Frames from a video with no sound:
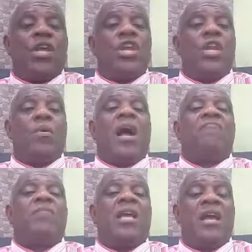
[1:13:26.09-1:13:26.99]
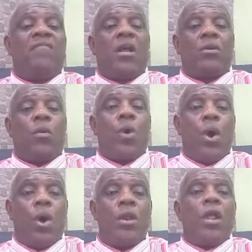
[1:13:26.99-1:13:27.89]
In any way I've behaved like the
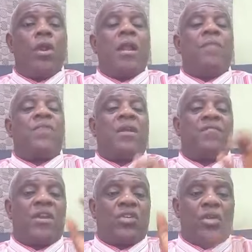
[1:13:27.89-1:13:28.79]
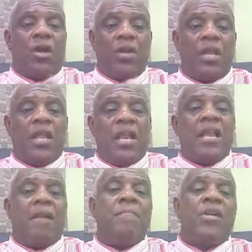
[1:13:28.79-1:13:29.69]
world. Lord, I'm very, very sorry. Let
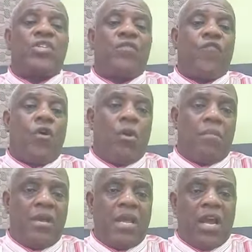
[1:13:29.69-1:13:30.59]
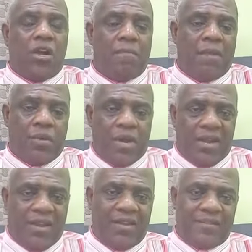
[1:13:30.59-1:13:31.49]
the mercy follow me and come my
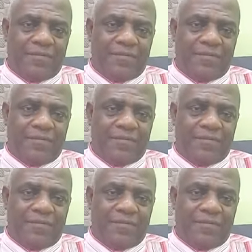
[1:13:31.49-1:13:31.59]
way.